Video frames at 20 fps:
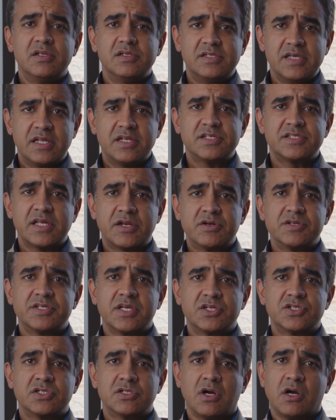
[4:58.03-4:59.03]
Data
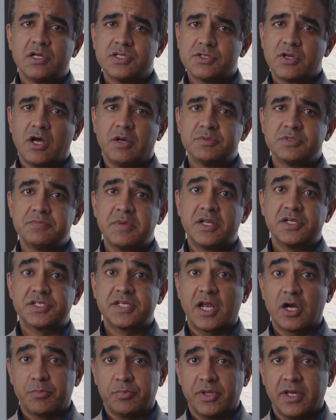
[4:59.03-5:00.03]
standardization also helps managed
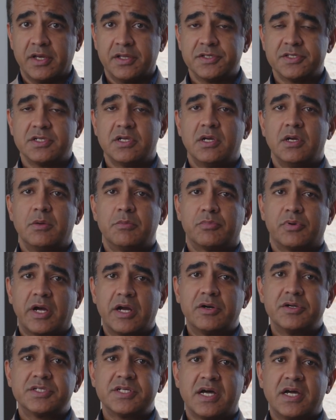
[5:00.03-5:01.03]
care plans
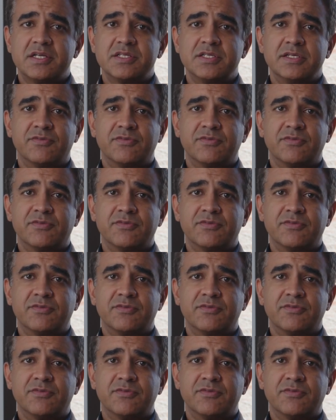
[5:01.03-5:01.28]
prioritize